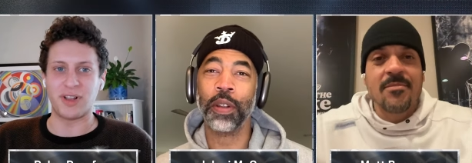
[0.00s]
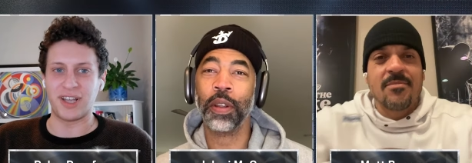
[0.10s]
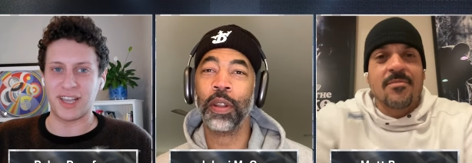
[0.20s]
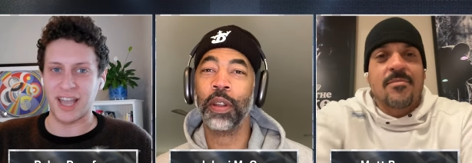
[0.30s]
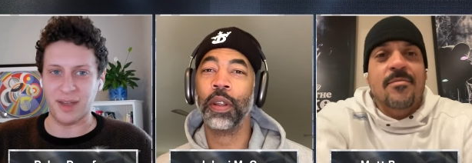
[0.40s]

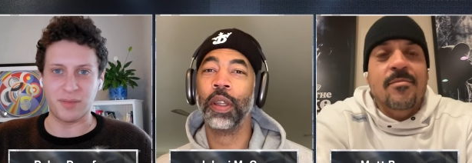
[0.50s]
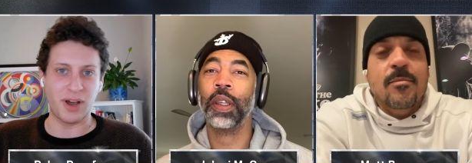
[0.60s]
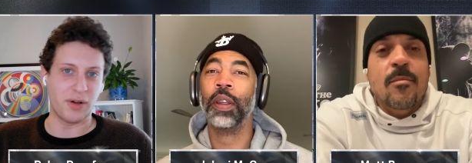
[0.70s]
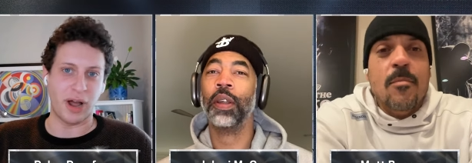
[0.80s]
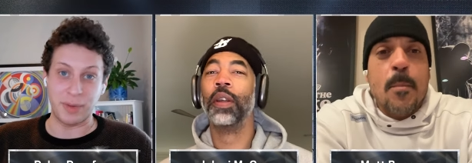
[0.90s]
Speaker 1: play a
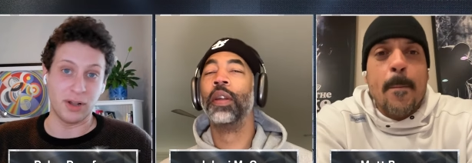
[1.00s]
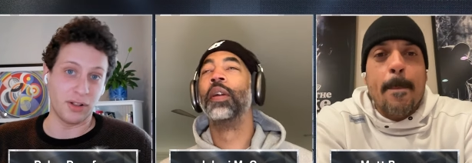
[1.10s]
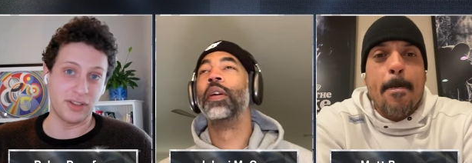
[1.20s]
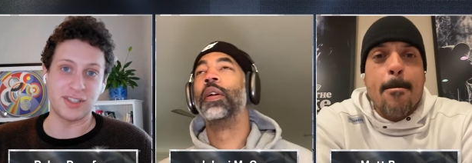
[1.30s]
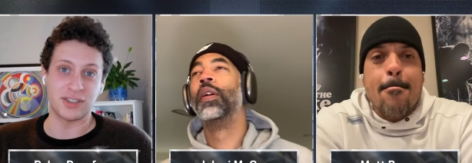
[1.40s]
game. No, I mean
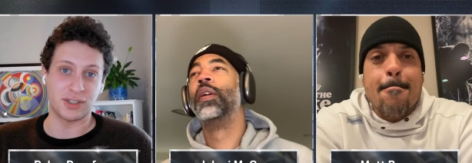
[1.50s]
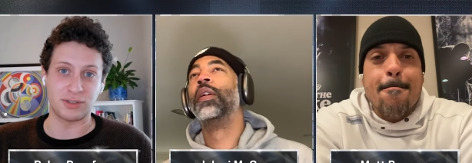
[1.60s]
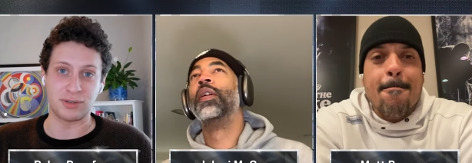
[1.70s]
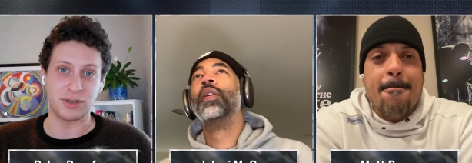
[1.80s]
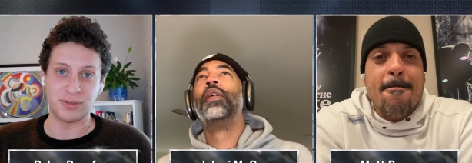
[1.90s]
all these things are
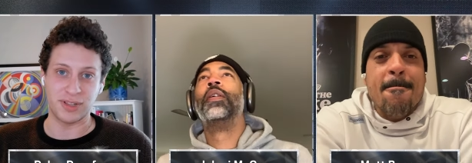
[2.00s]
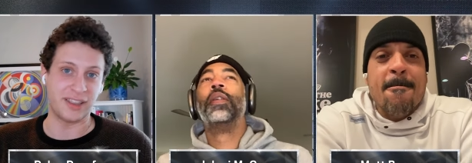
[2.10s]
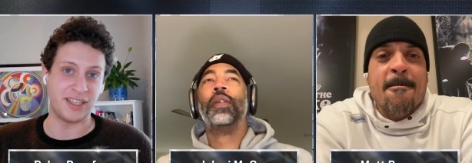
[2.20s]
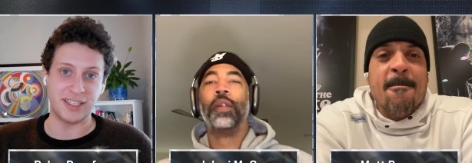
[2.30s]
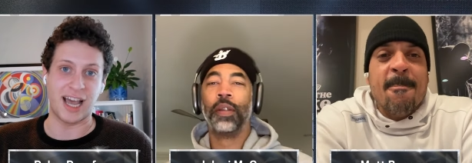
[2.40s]
true.
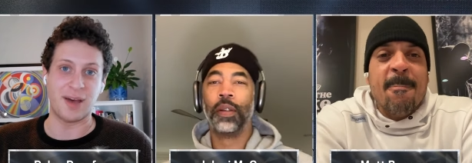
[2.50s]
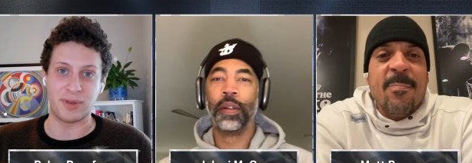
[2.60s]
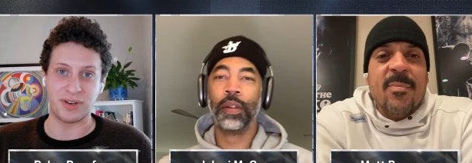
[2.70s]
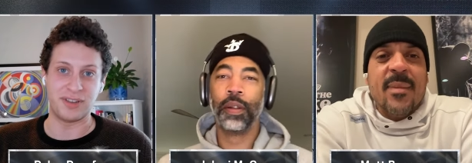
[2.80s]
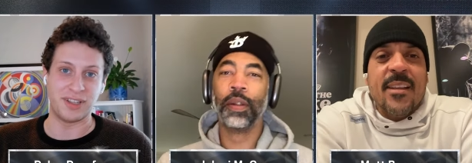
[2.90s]
Like these happen.